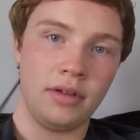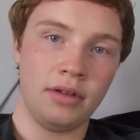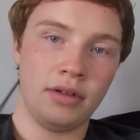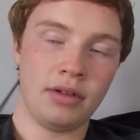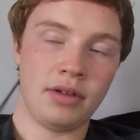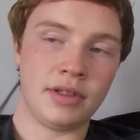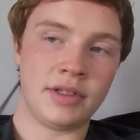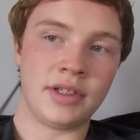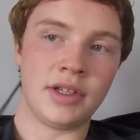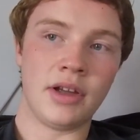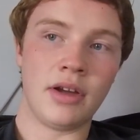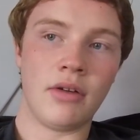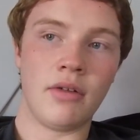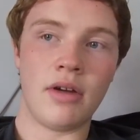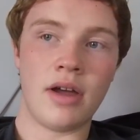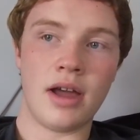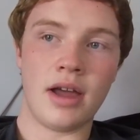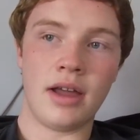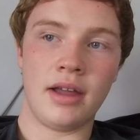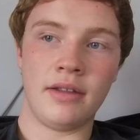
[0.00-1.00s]

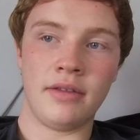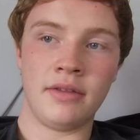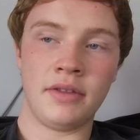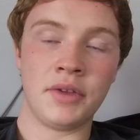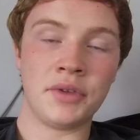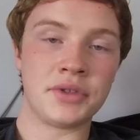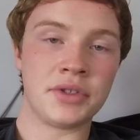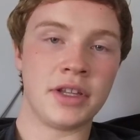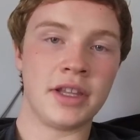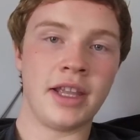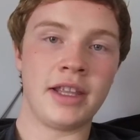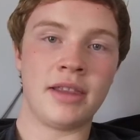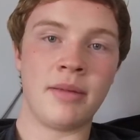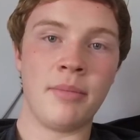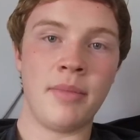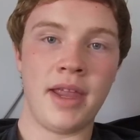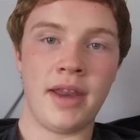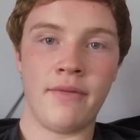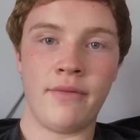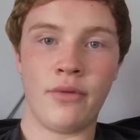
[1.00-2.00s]
So those are like the
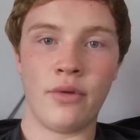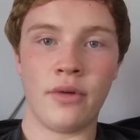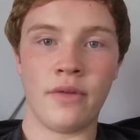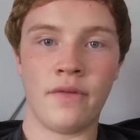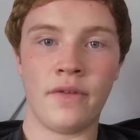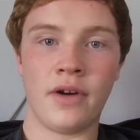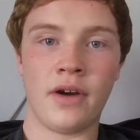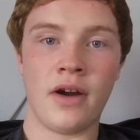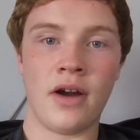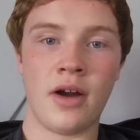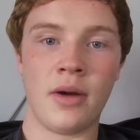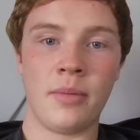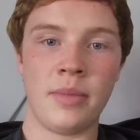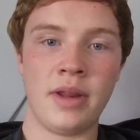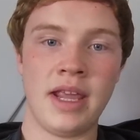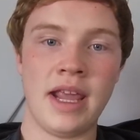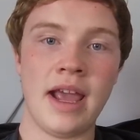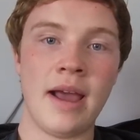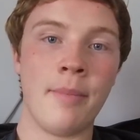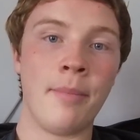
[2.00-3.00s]
main four for
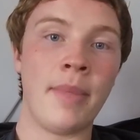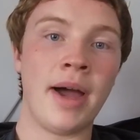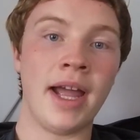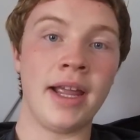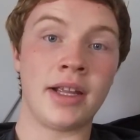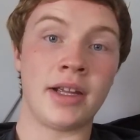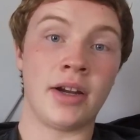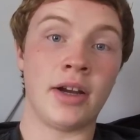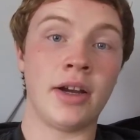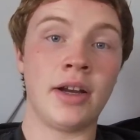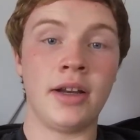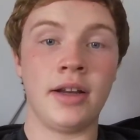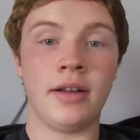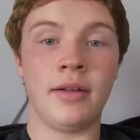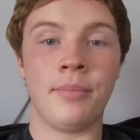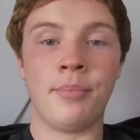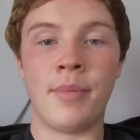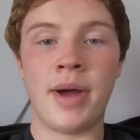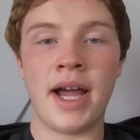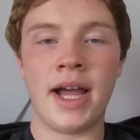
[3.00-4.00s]
harmony.
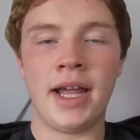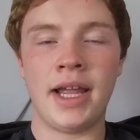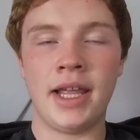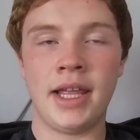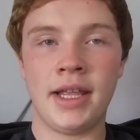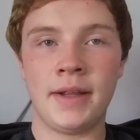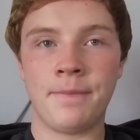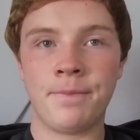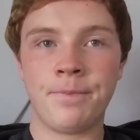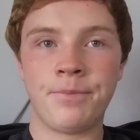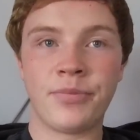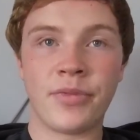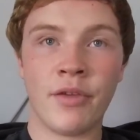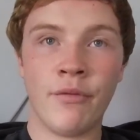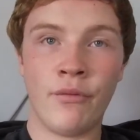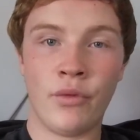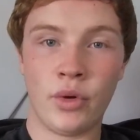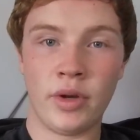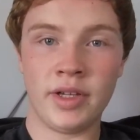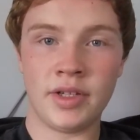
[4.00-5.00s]
My
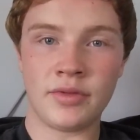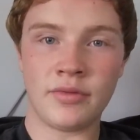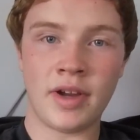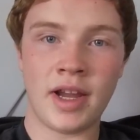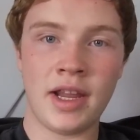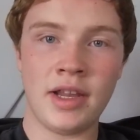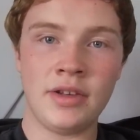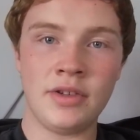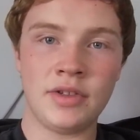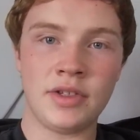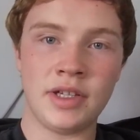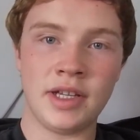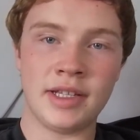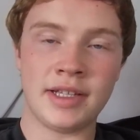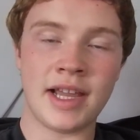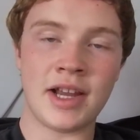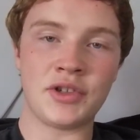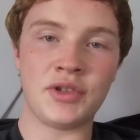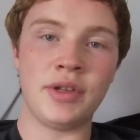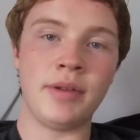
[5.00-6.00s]
voice range
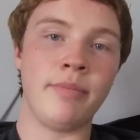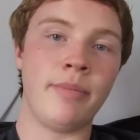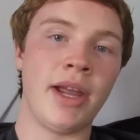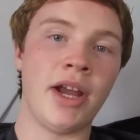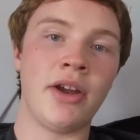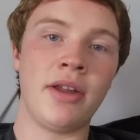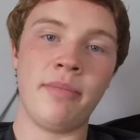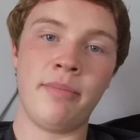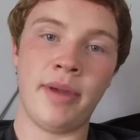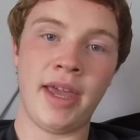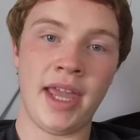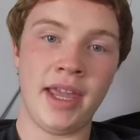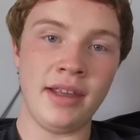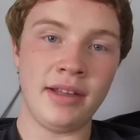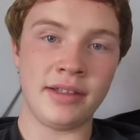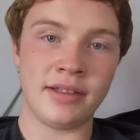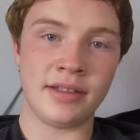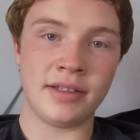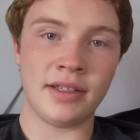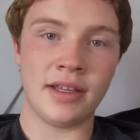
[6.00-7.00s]
is actually bari
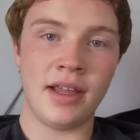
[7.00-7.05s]
bass.